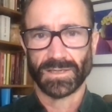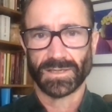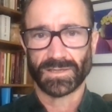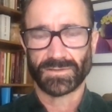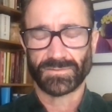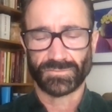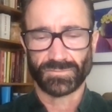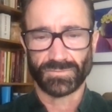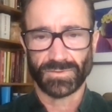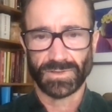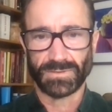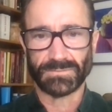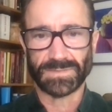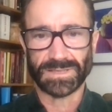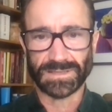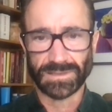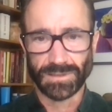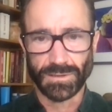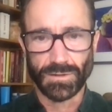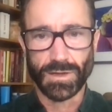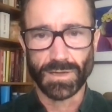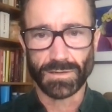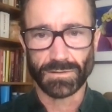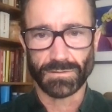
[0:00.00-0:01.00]
extremely
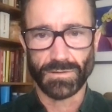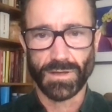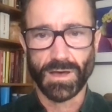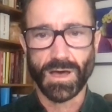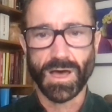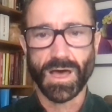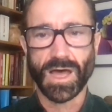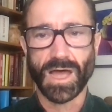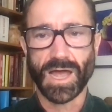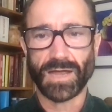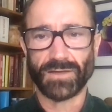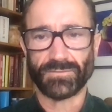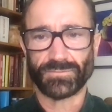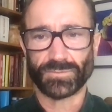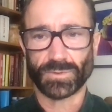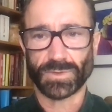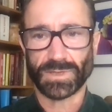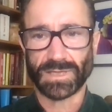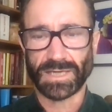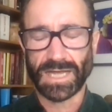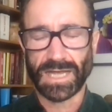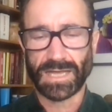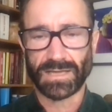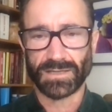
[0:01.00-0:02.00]
long lives. We're
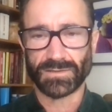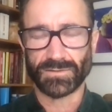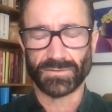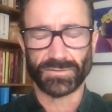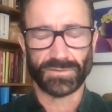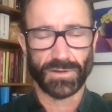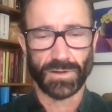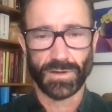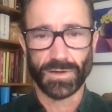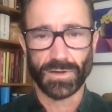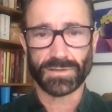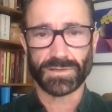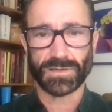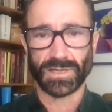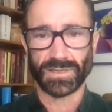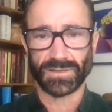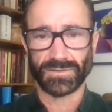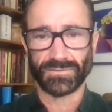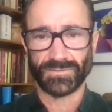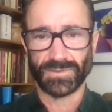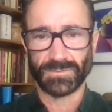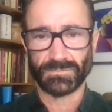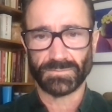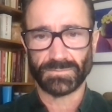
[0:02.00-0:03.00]
going to have, there's all
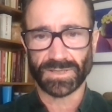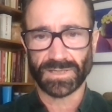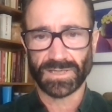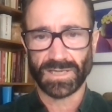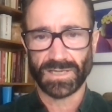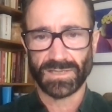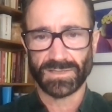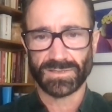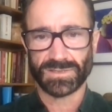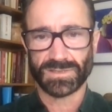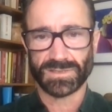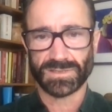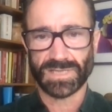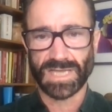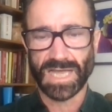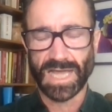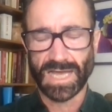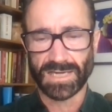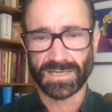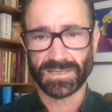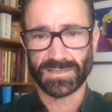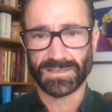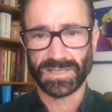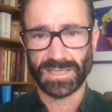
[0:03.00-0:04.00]
kinds of implications of
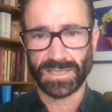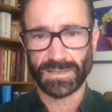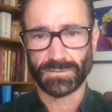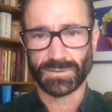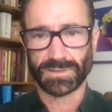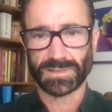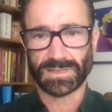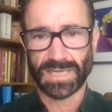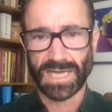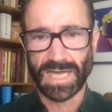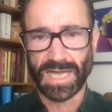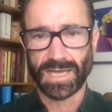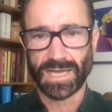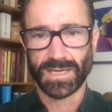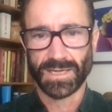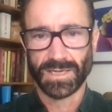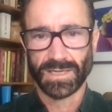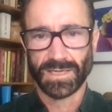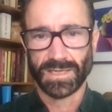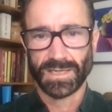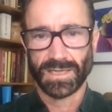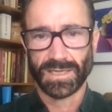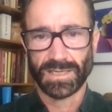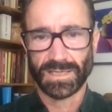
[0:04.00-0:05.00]
how to deal with that.
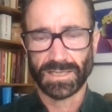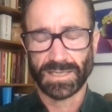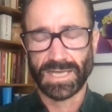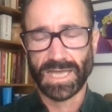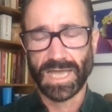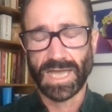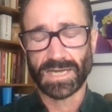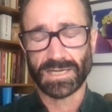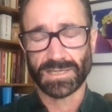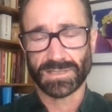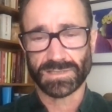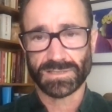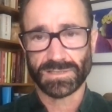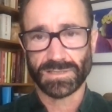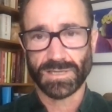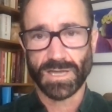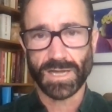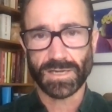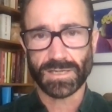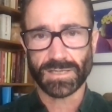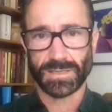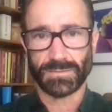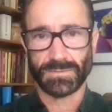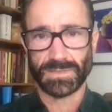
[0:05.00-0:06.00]
And again, it's
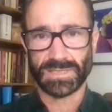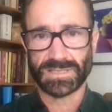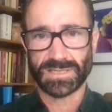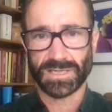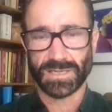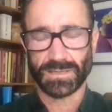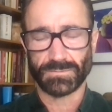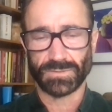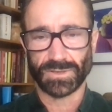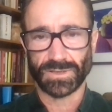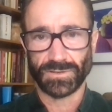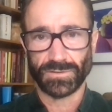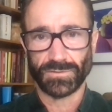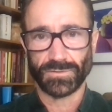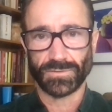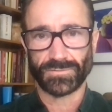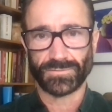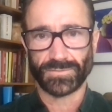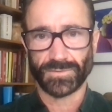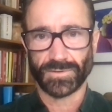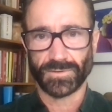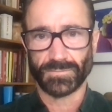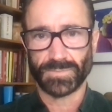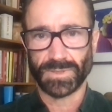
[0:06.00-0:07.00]
not going to be terribly
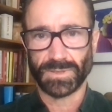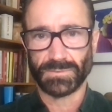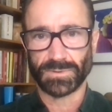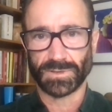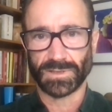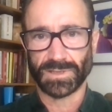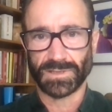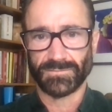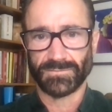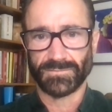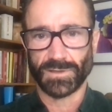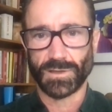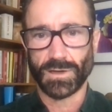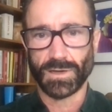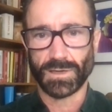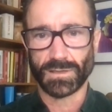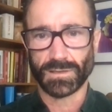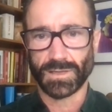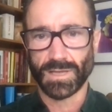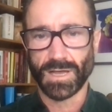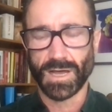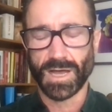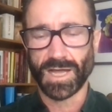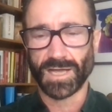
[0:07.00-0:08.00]
useful. People live
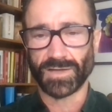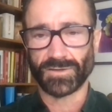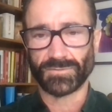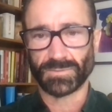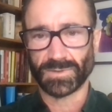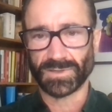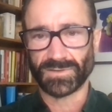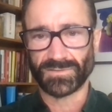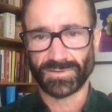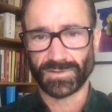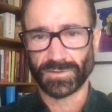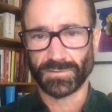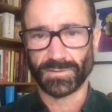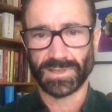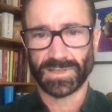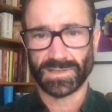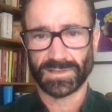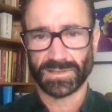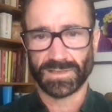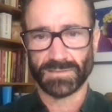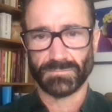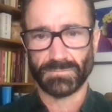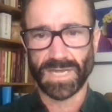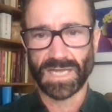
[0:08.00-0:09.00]
long lives, but still
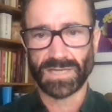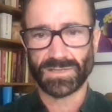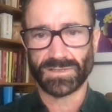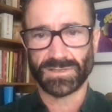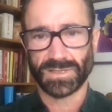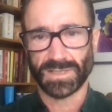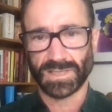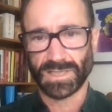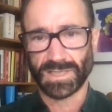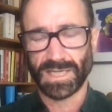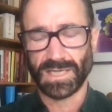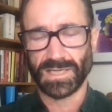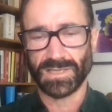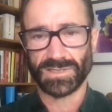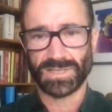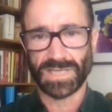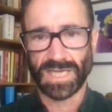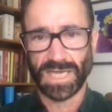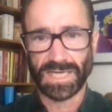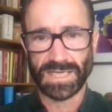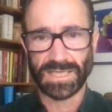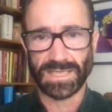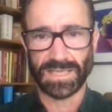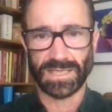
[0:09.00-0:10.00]
hit dementia at age
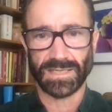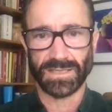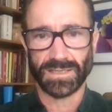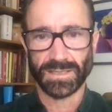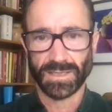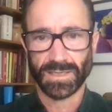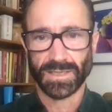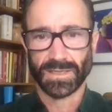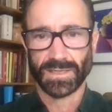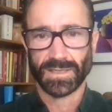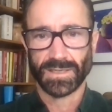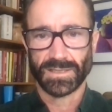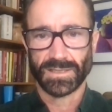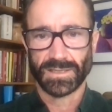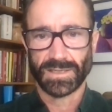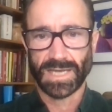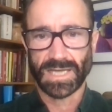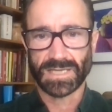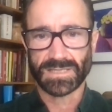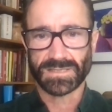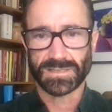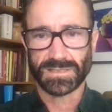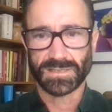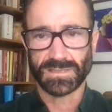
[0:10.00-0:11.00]
eighty.
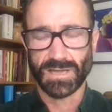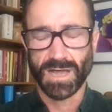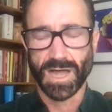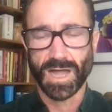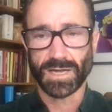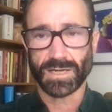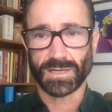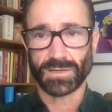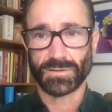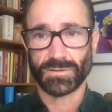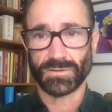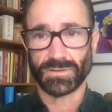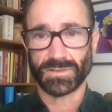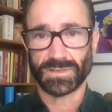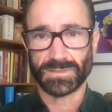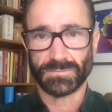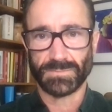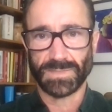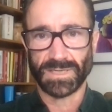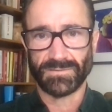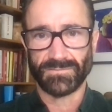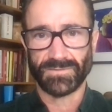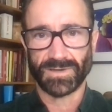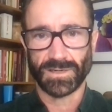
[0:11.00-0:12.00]
That's not going
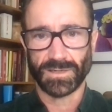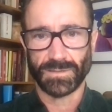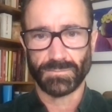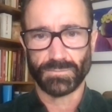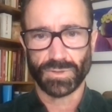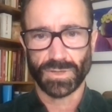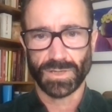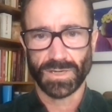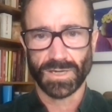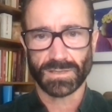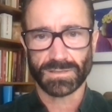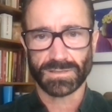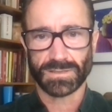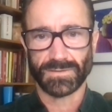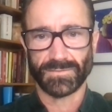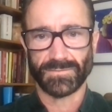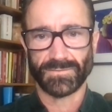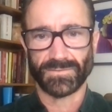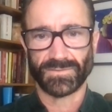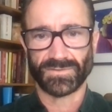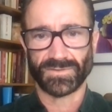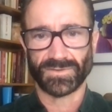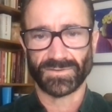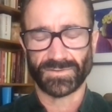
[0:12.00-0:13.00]
to be a very
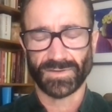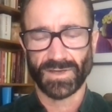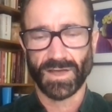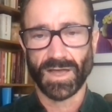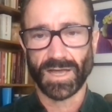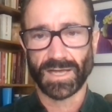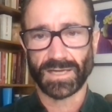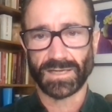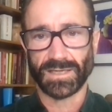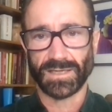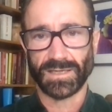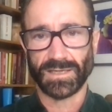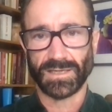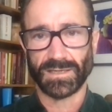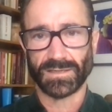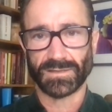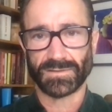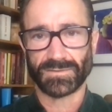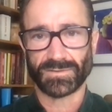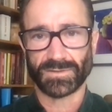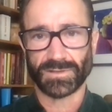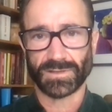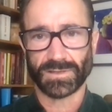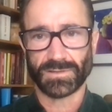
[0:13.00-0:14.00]
productive society.
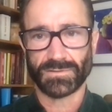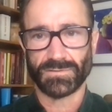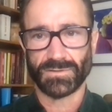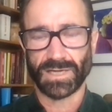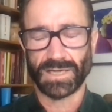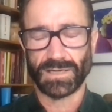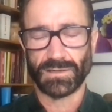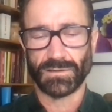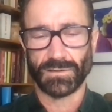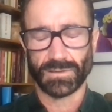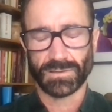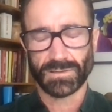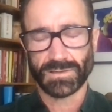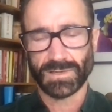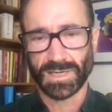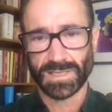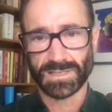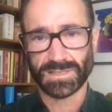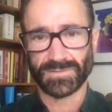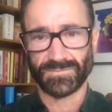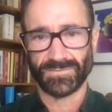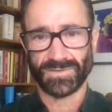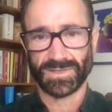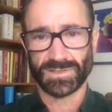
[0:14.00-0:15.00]
It's going to create all
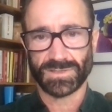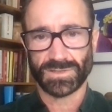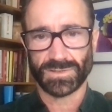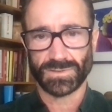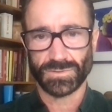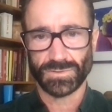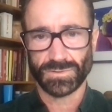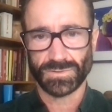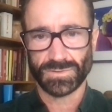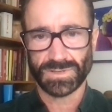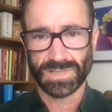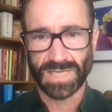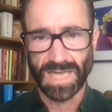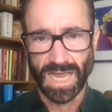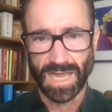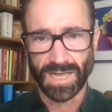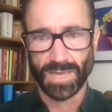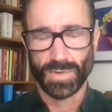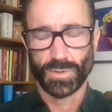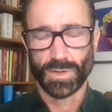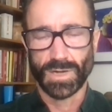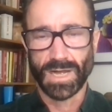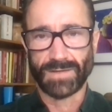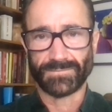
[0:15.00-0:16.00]
kinds of issues that
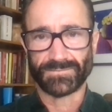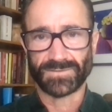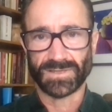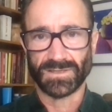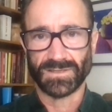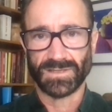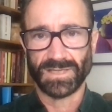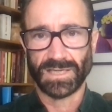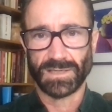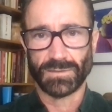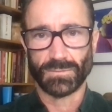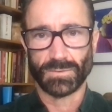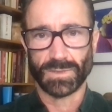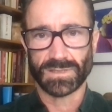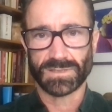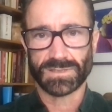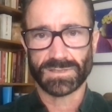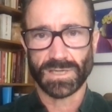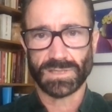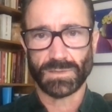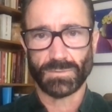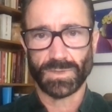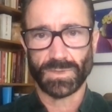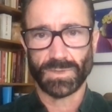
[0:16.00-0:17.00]
we'll have to deal with.
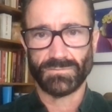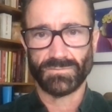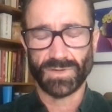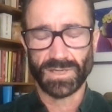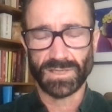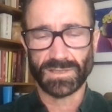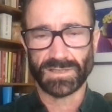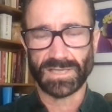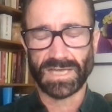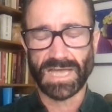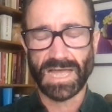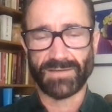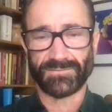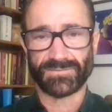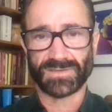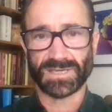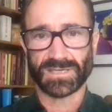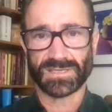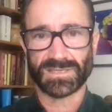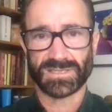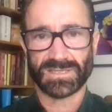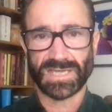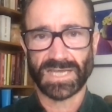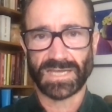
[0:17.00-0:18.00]
So we really have to
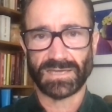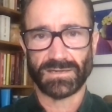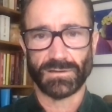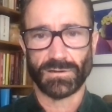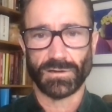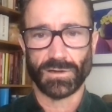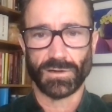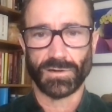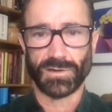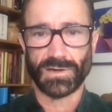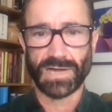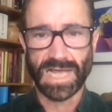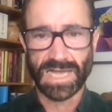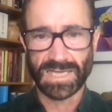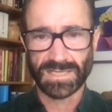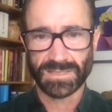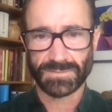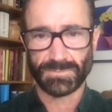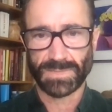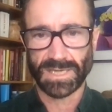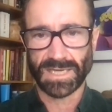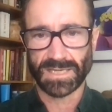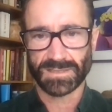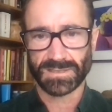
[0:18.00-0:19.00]
extend all
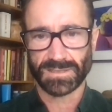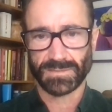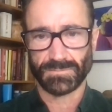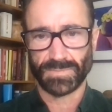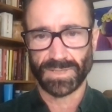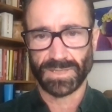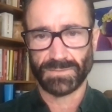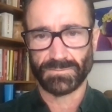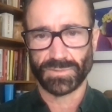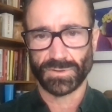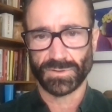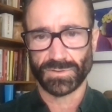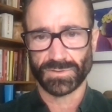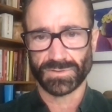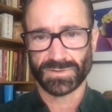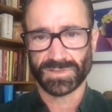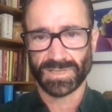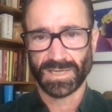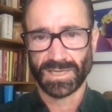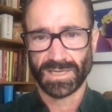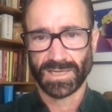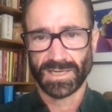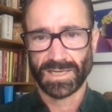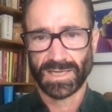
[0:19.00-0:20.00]
aspects of people's
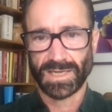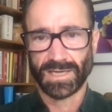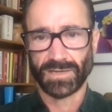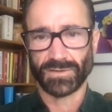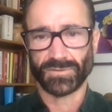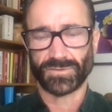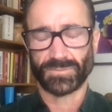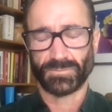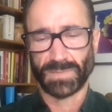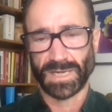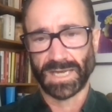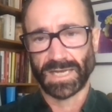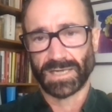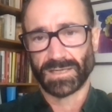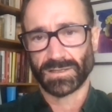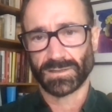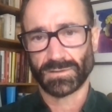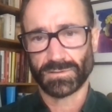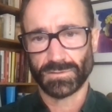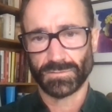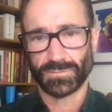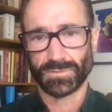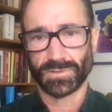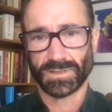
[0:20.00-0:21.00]
health span,
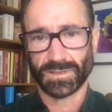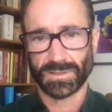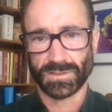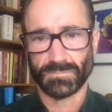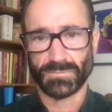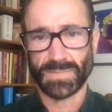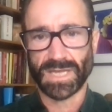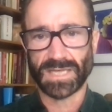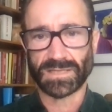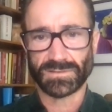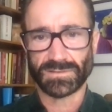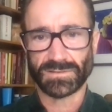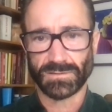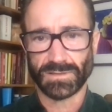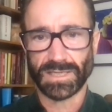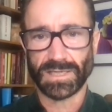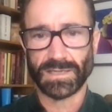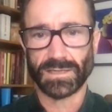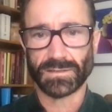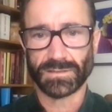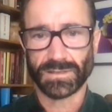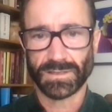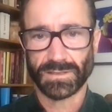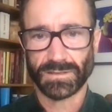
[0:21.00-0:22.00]
including their mental
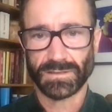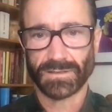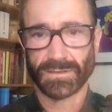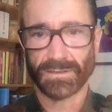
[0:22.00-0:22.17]
health.